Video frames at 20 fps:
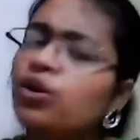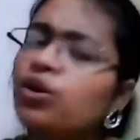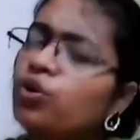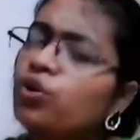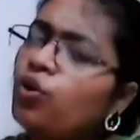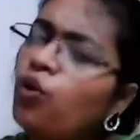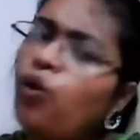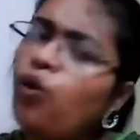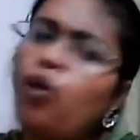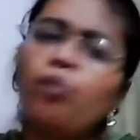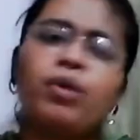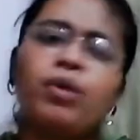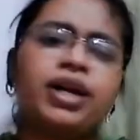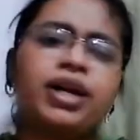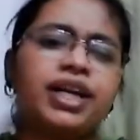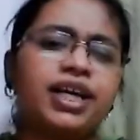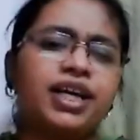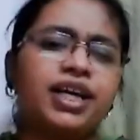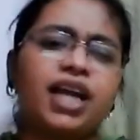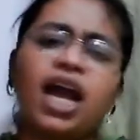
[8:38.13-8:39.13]

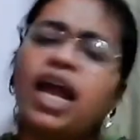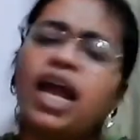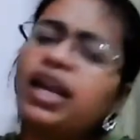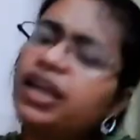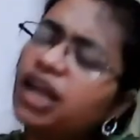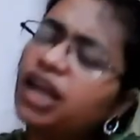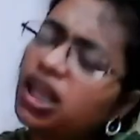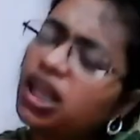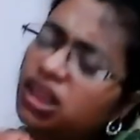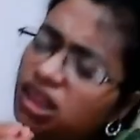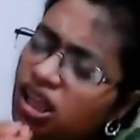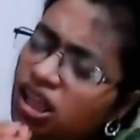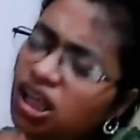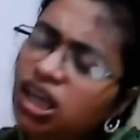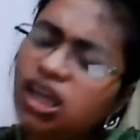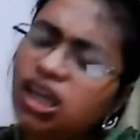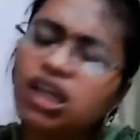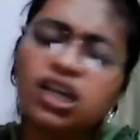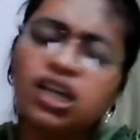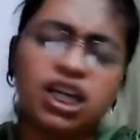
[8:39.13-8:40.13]
Nobody and
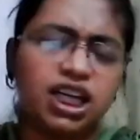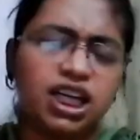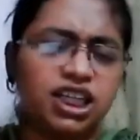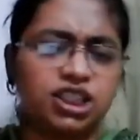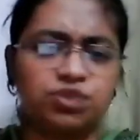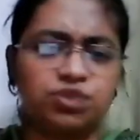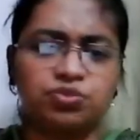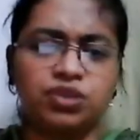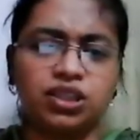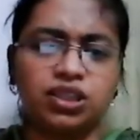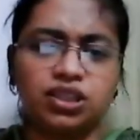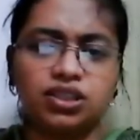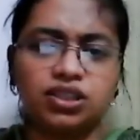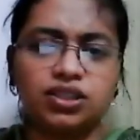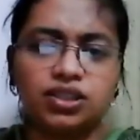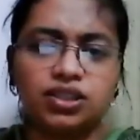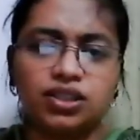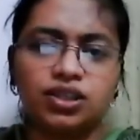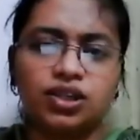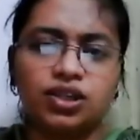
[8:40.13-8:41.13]
nothing needs me.
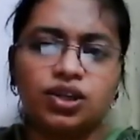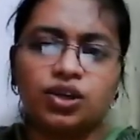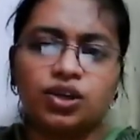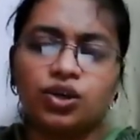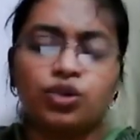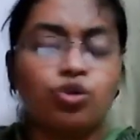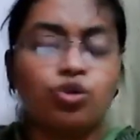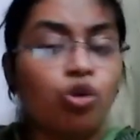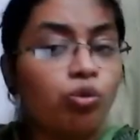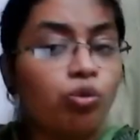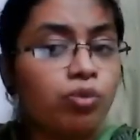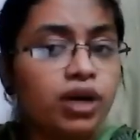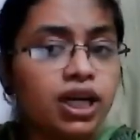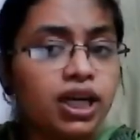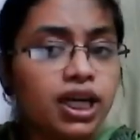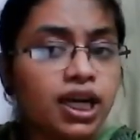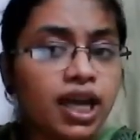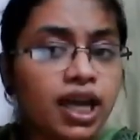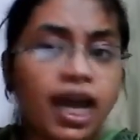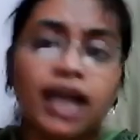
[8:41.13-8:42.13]

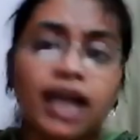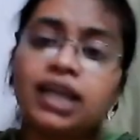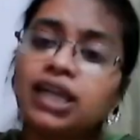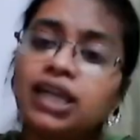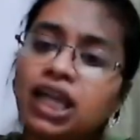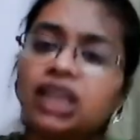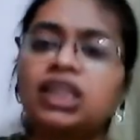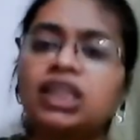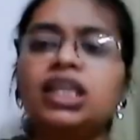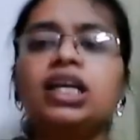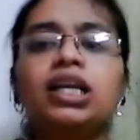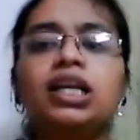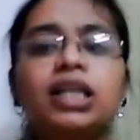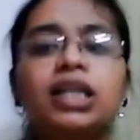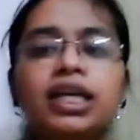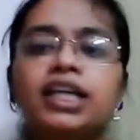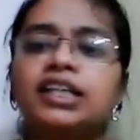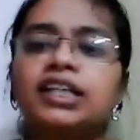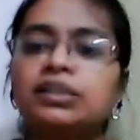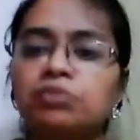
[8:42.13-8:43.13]
Nobody and nothing
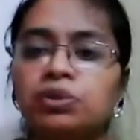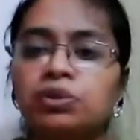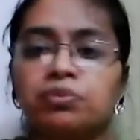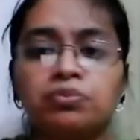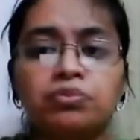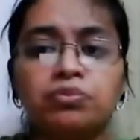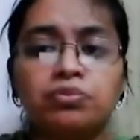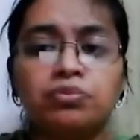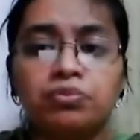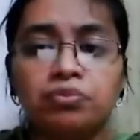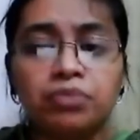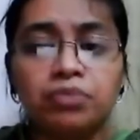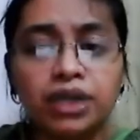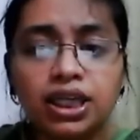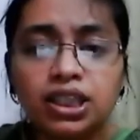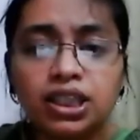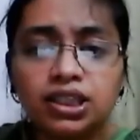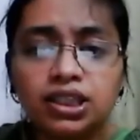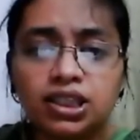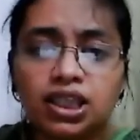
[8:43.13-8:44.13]
needs me.
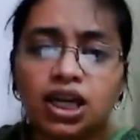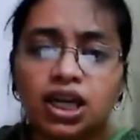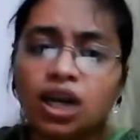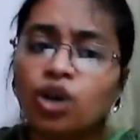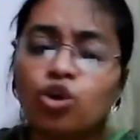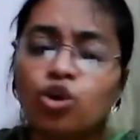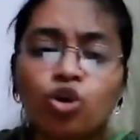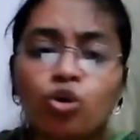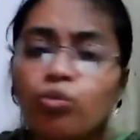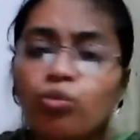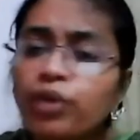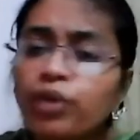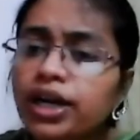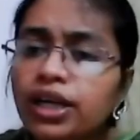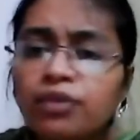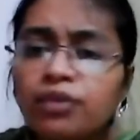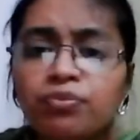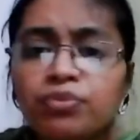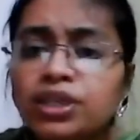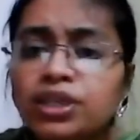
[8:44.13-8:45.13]
Means
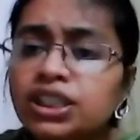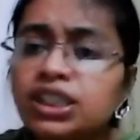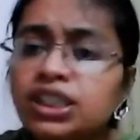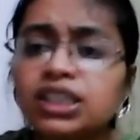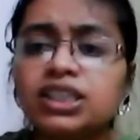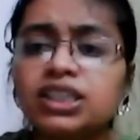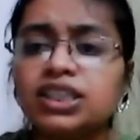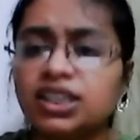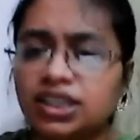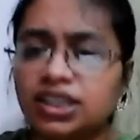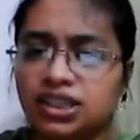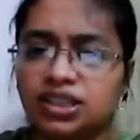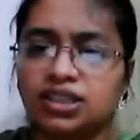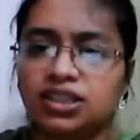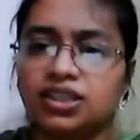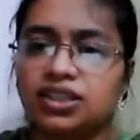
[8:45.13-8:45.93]
nobody misses it.